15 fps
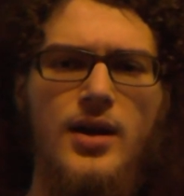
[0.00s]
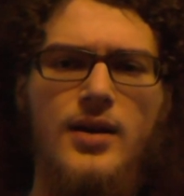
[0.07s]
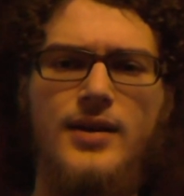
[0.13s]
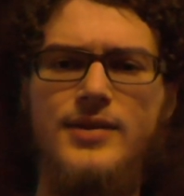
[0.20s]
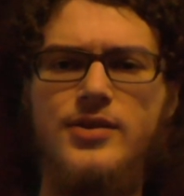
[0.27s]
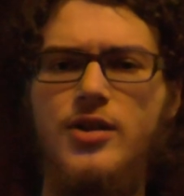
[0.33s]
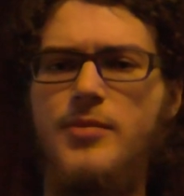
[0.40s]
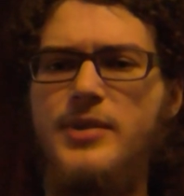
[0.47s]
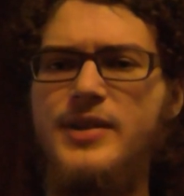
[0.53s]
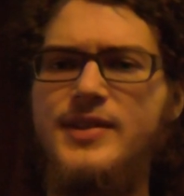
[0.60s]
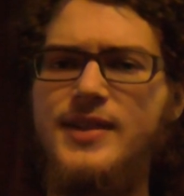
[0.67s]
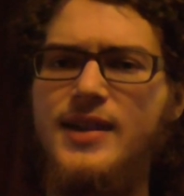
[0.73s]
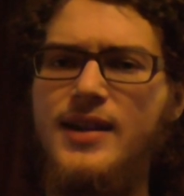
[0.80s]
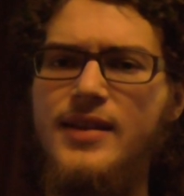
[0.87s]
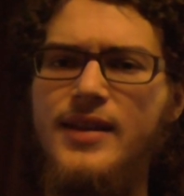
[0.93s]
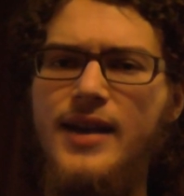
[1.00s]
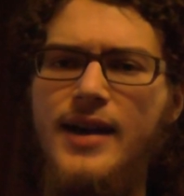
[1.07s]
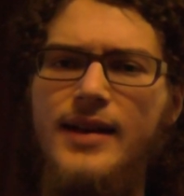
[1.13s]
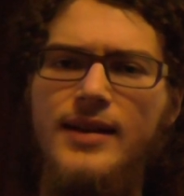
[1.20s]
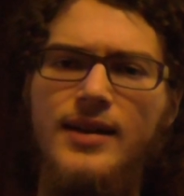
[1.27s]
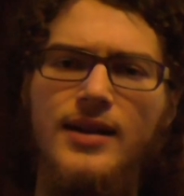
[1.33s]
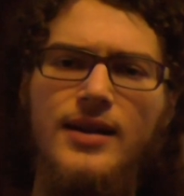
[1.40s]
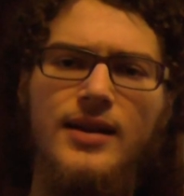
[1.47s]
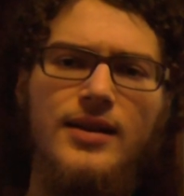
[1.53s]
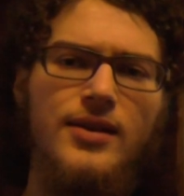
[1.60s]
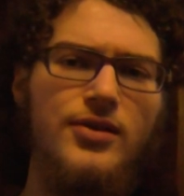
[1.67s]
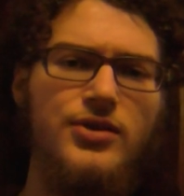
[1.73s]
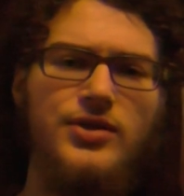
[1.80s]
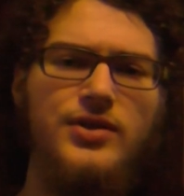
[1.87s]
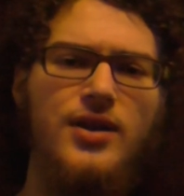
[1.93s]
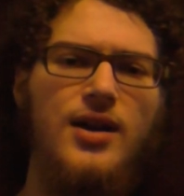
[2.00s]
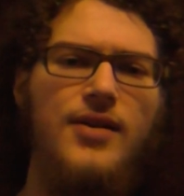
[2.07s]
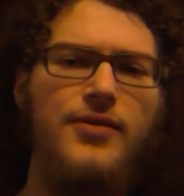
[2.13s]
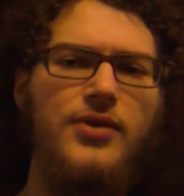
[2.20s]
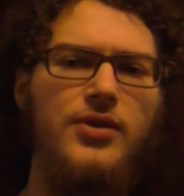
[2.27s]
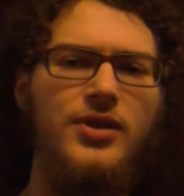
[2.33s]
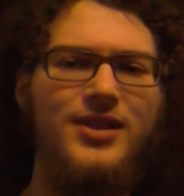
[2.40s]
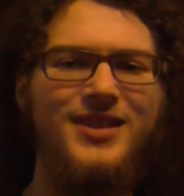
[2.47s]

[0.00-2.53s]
That's all I'm going to say on that. They're just awful.